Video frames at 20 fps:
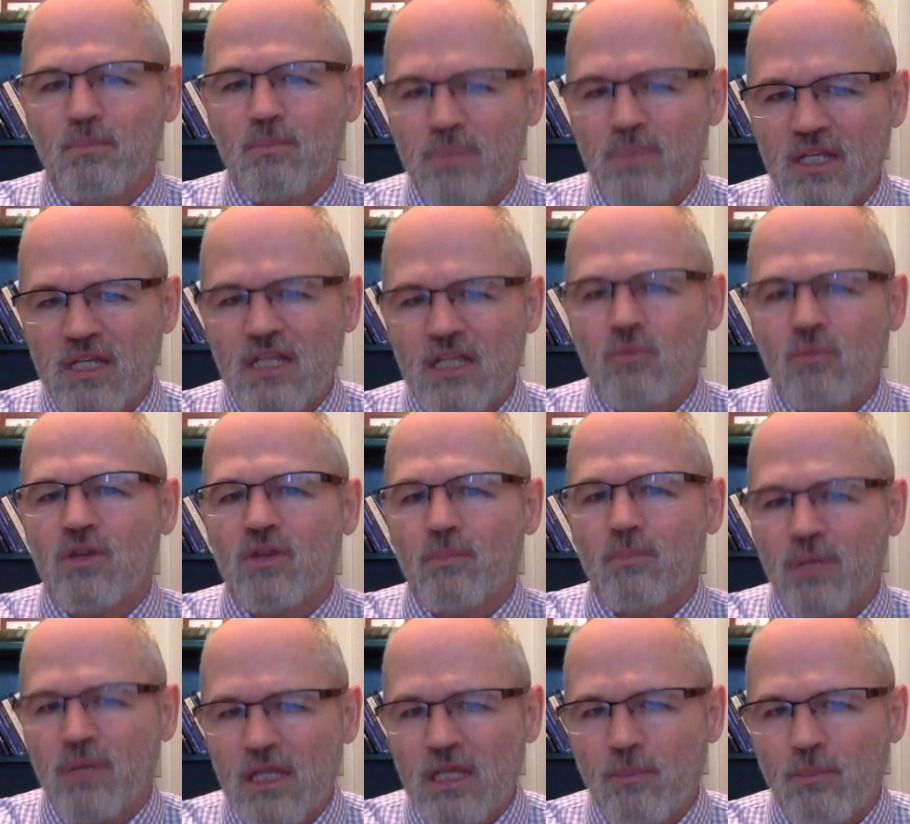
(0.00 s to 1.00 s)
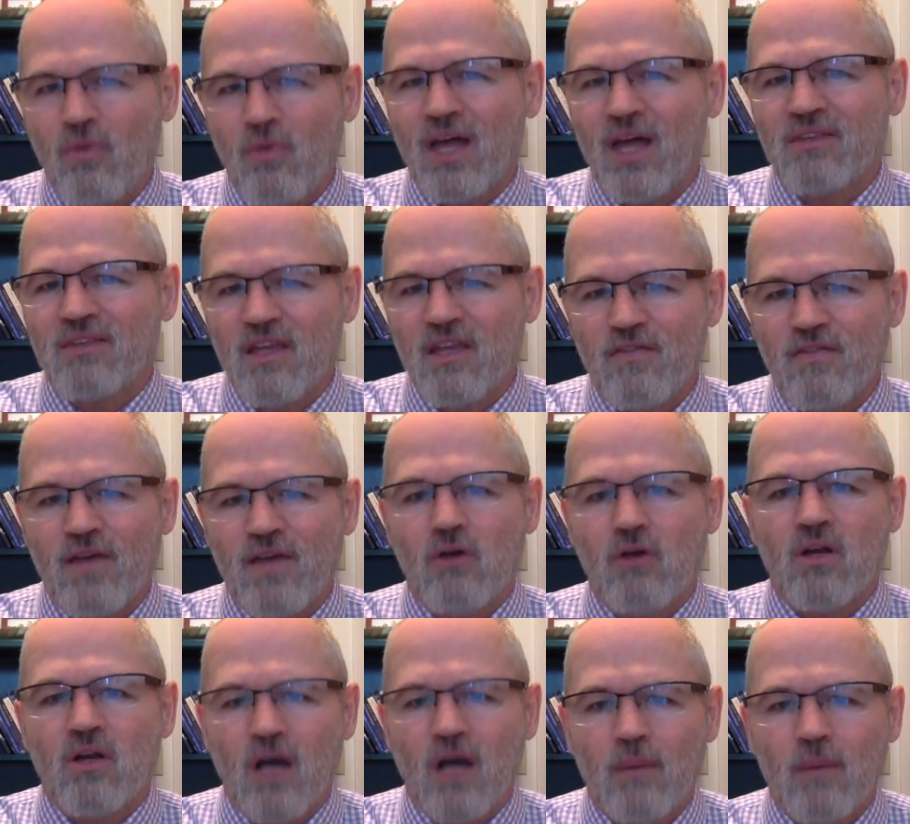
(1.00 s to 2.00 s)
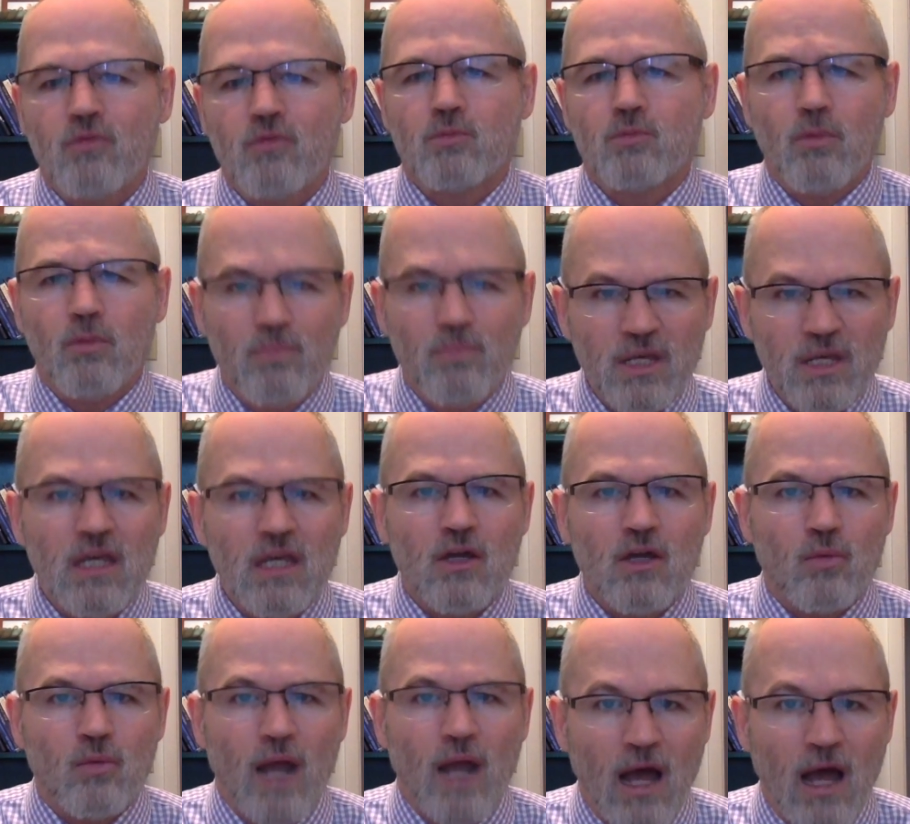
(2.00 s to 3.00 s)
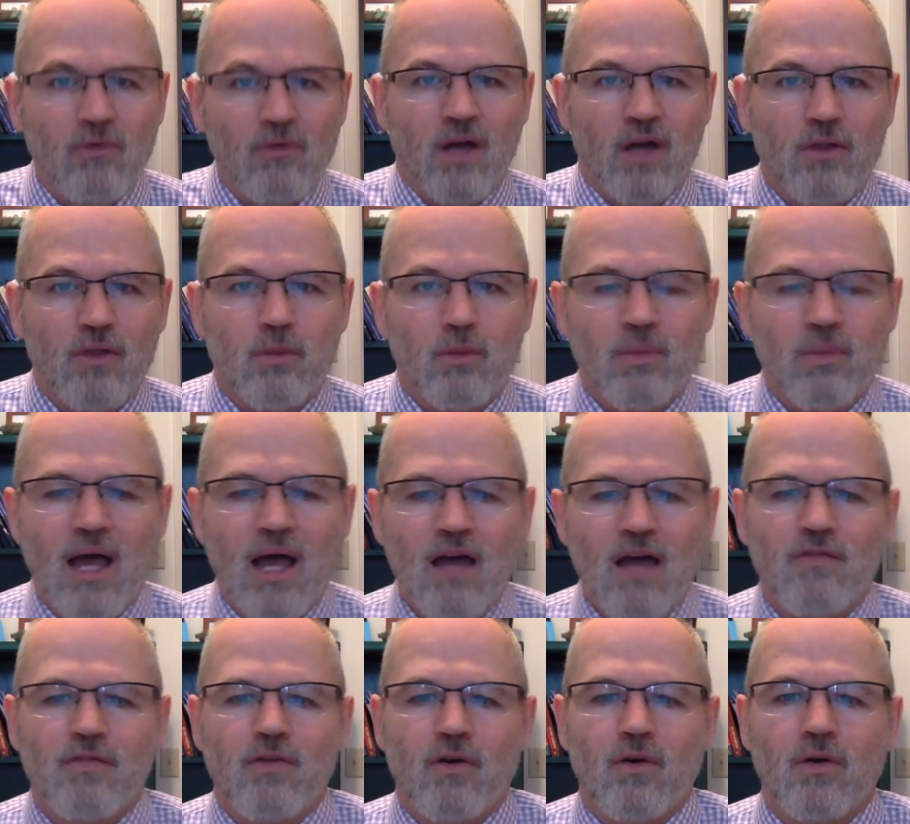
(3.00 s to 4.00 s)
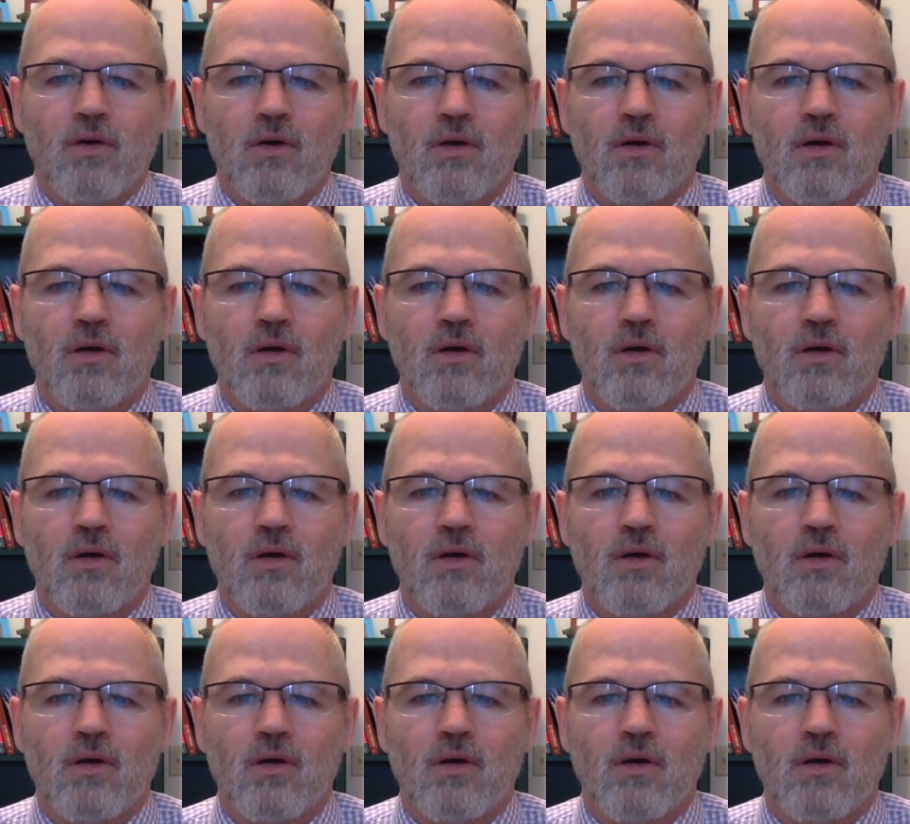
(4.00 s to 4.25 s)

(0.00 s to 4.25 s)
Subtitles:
be with people that they felt comfortable being around, other black folk,